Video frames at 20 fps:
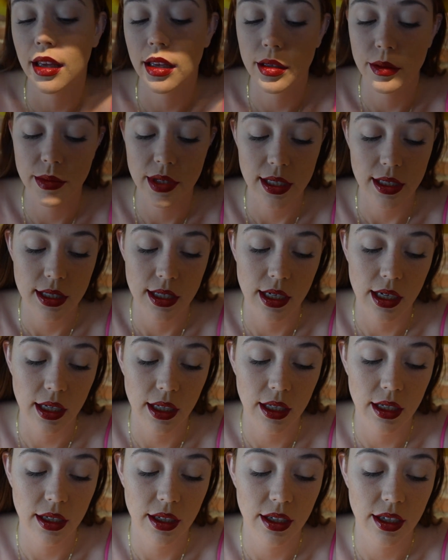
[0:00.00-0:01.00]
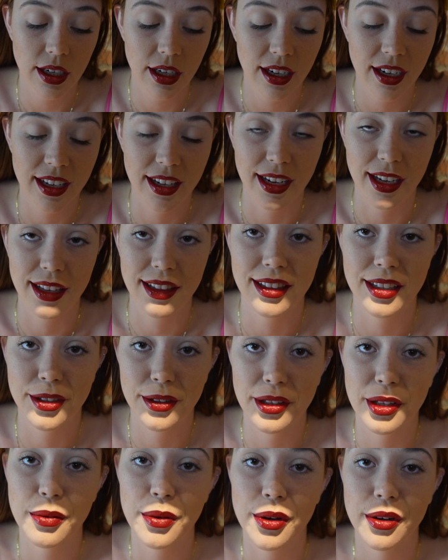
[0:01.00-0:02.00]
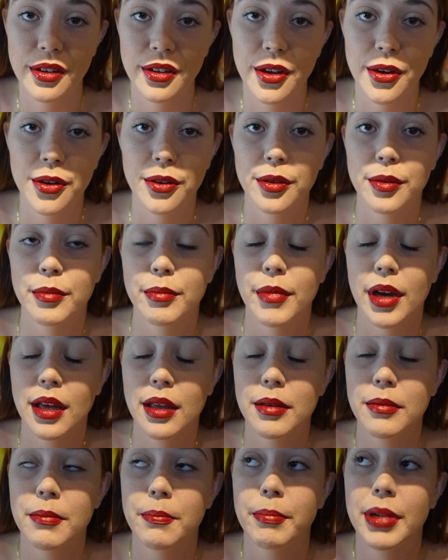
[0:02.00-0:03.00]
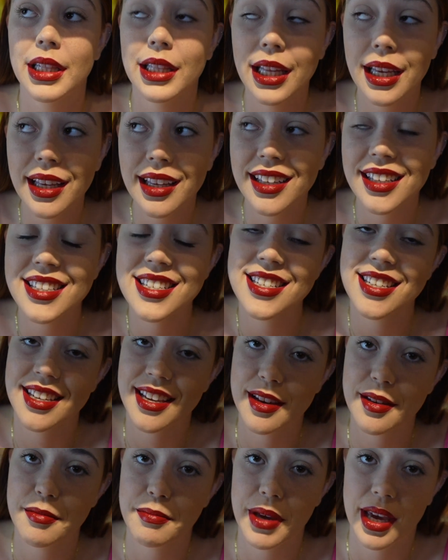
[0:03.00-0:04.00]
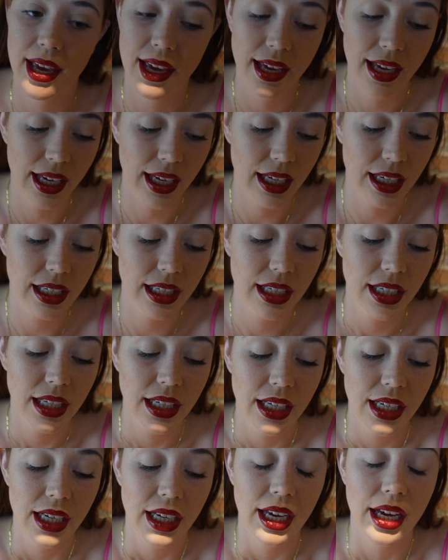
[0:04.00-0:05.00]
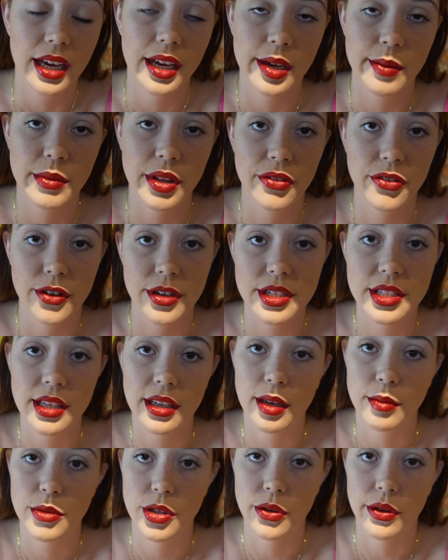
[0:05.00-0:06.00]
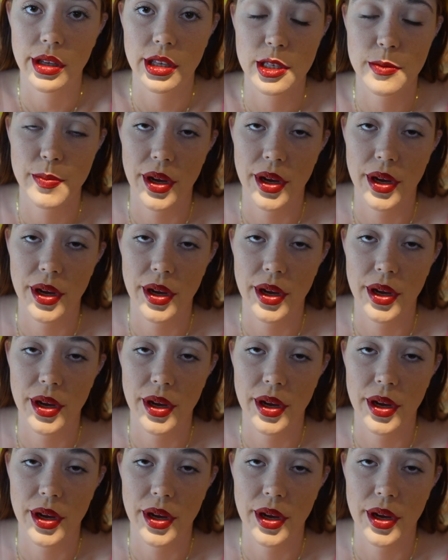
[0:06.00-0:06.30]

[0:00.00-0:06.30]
I'm sitting here and I literally wrote a note on my plan to get married. The first thing I'm doing is